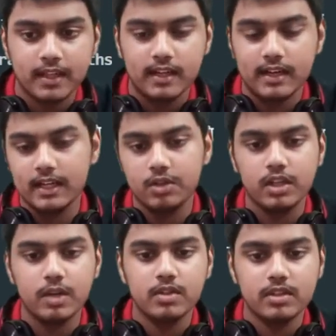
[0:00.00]
and it
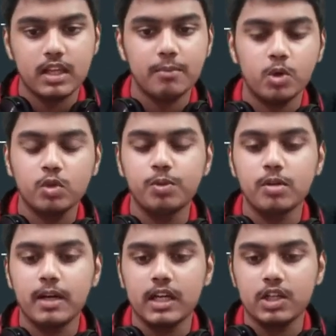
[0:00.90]
should give the same
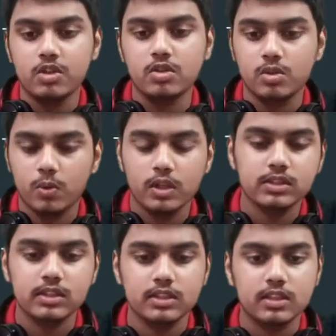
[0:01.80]
output, but it should show us
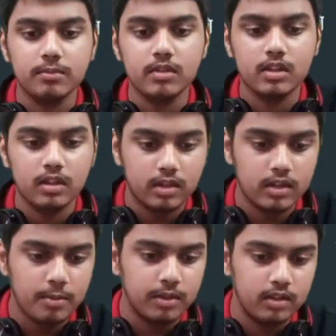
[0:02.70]
system
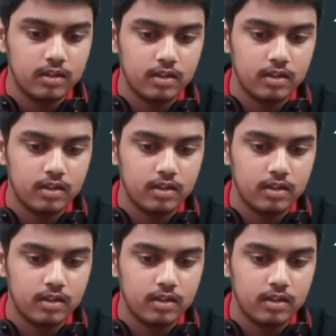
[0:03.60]
double.